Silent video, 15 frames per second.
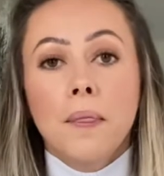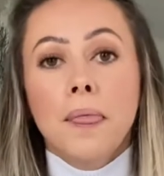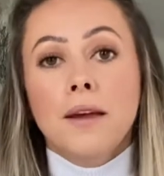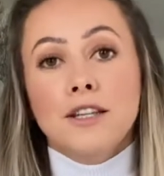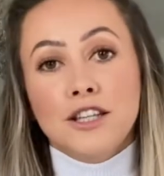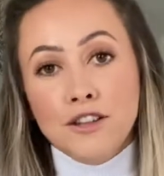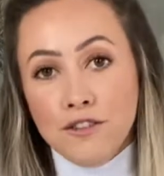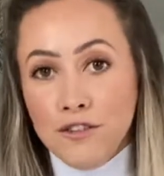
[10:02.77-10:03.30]

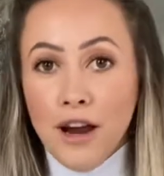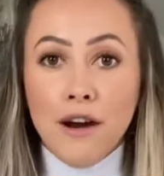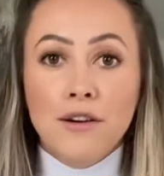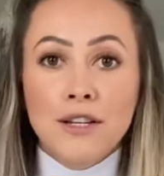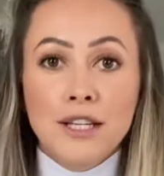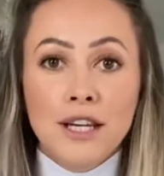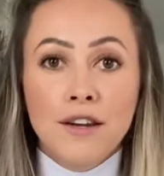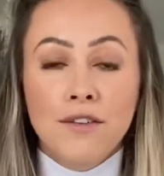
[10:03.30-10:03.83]

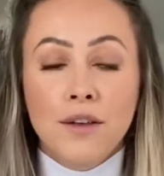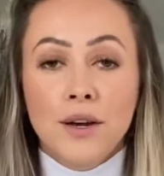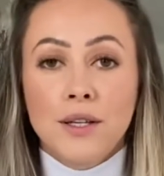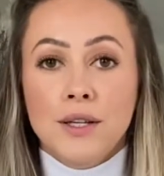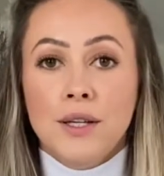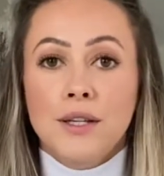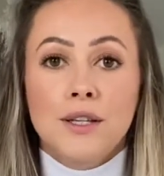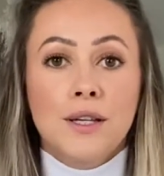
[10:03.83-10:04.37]
severity of those
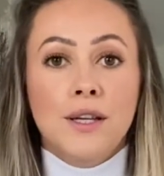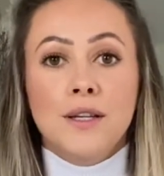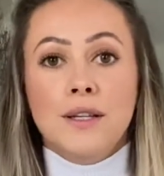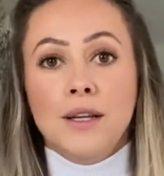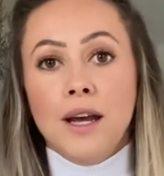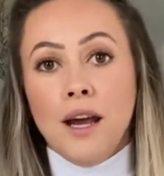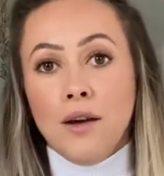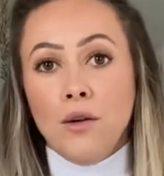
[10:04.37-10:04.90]
concerns and
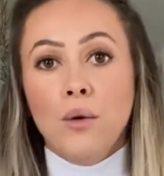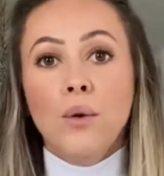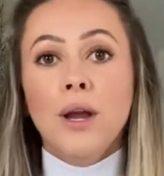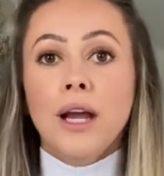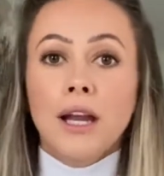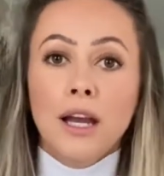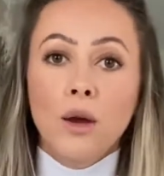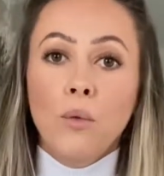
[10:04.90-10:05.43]
how
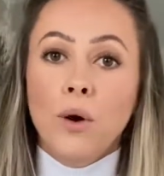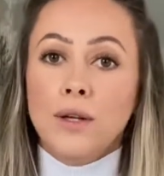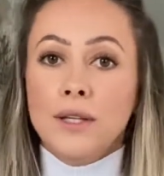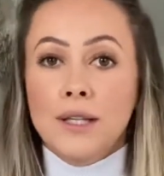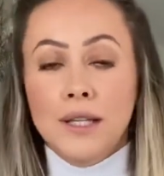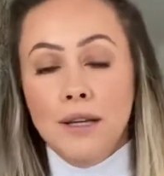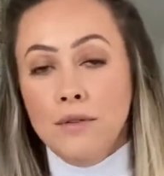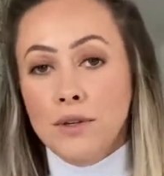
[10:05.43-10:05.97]
quickly you want to
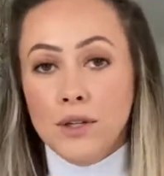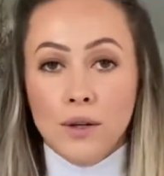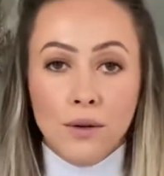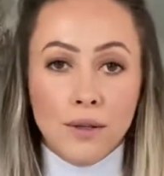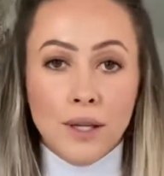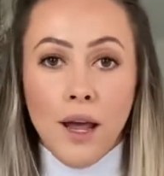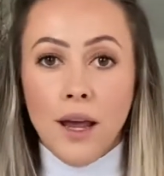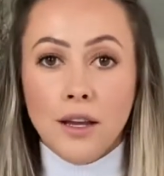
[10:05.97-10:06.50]
see
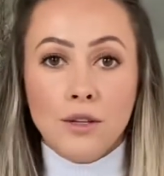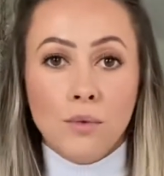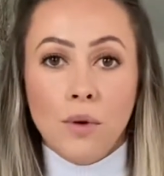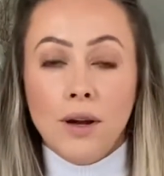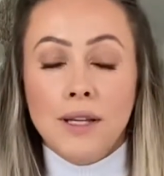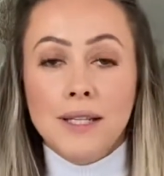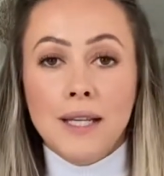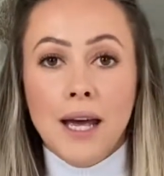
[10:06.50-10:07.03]
results, X, Y,
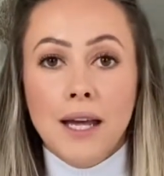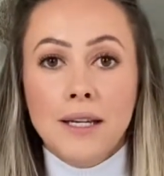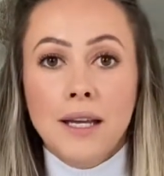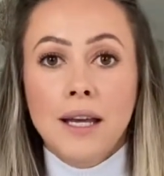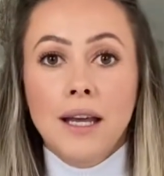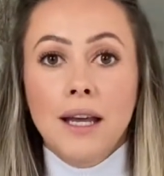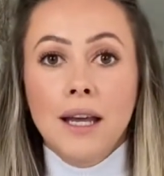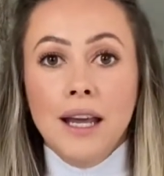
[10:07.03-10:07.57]
Z,
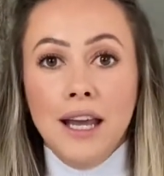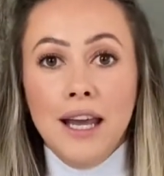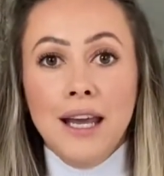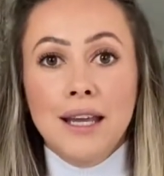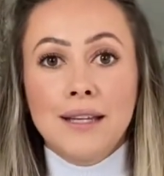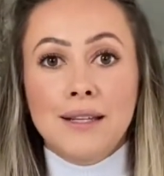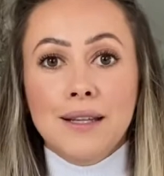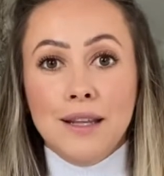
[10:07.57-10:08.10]

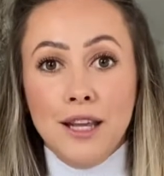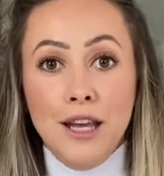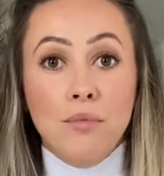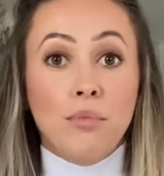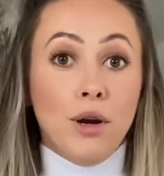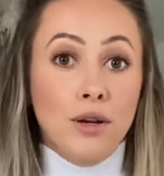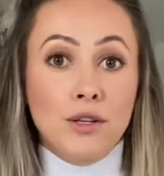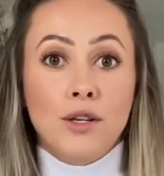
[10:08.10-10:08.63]
is the
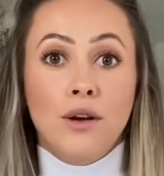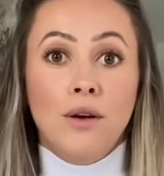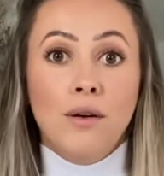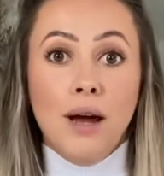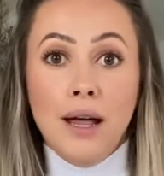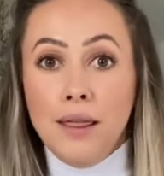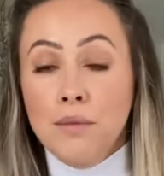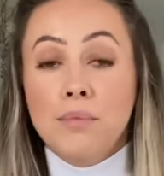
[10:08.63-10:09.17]
protocol
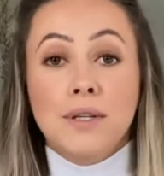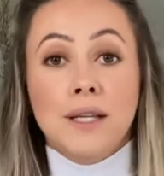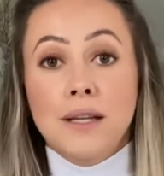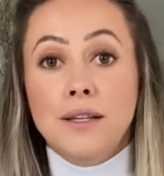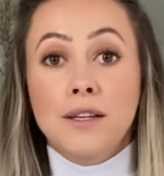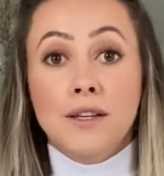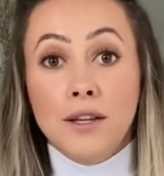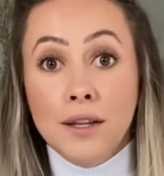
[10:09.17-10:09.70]
and the
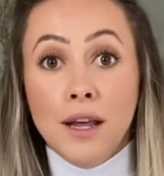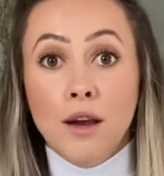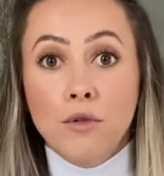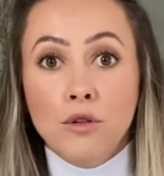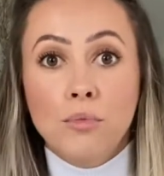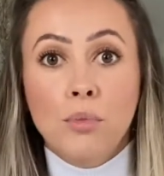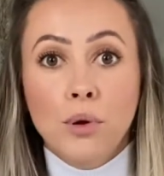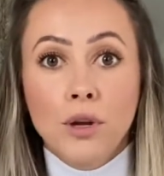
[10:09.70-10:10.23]
percentage that they
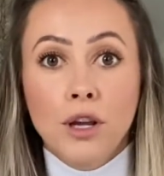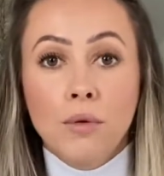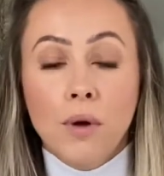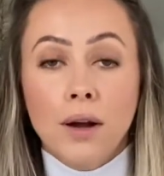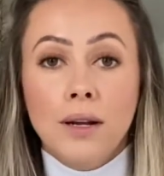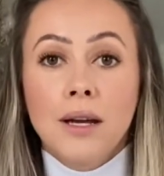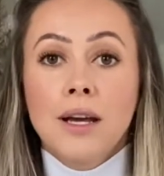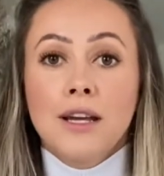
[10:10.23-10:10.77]
would put you
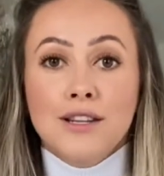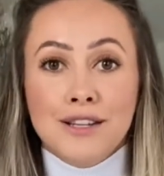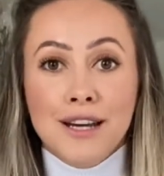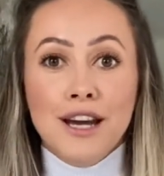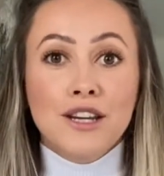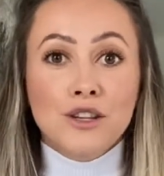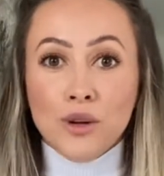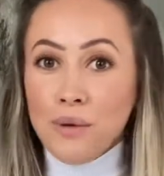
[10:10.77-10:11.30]
on. So that
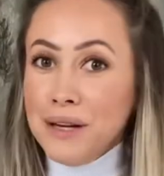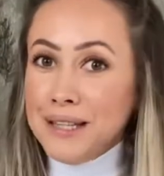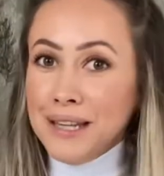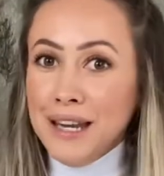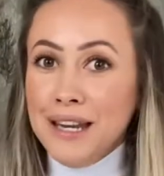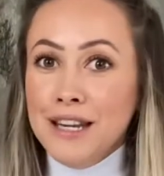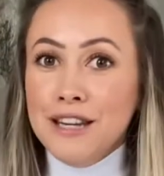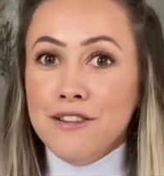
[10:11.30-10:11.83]
is always
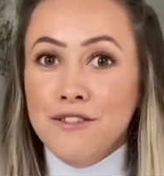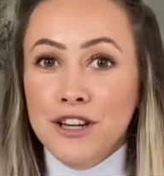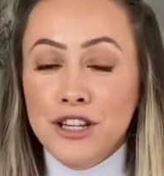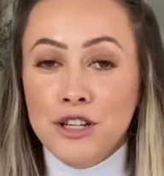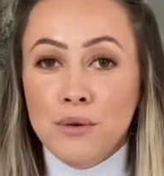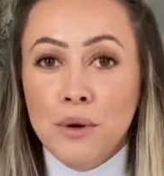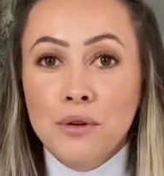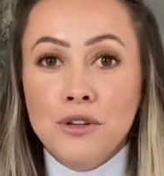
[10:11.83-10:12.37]

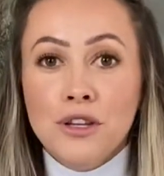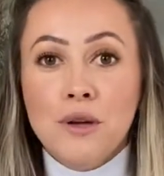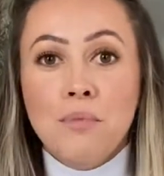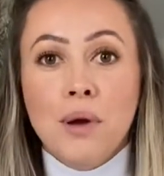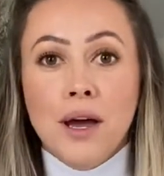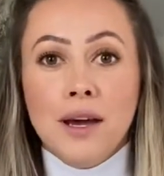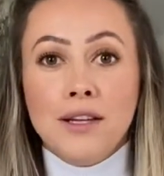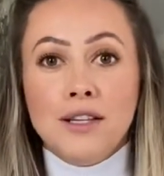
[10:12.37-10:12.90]
individual to the
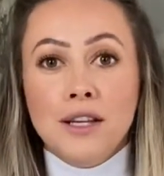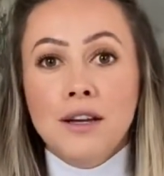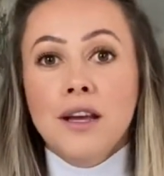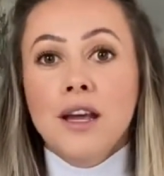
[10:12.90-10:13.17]
person.